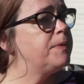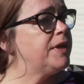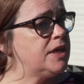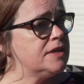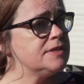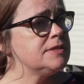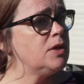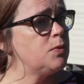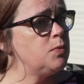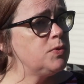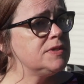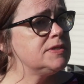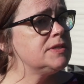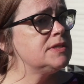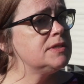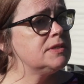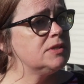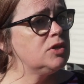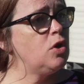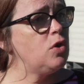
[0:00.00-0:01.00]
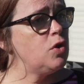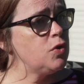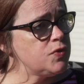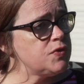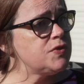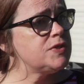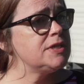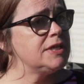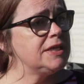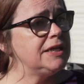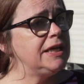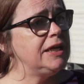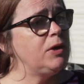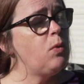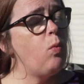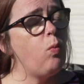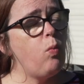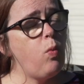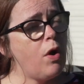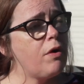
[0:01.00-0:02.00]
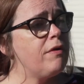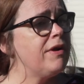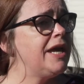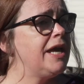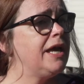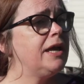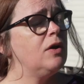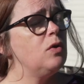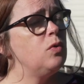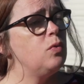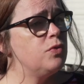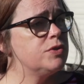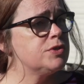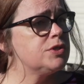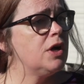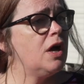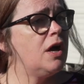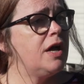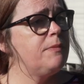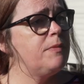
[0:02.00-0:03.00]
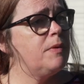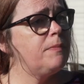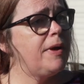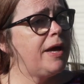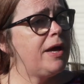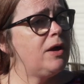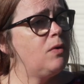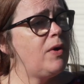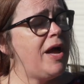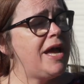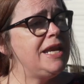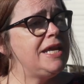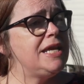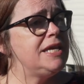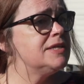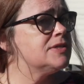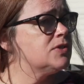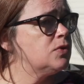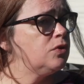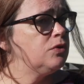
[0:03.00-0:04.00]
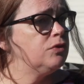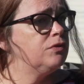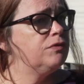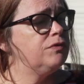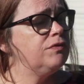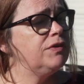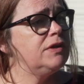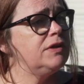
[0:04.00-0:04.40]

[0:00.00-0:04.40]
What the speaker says: because I was constantly worrying all the time about any sort of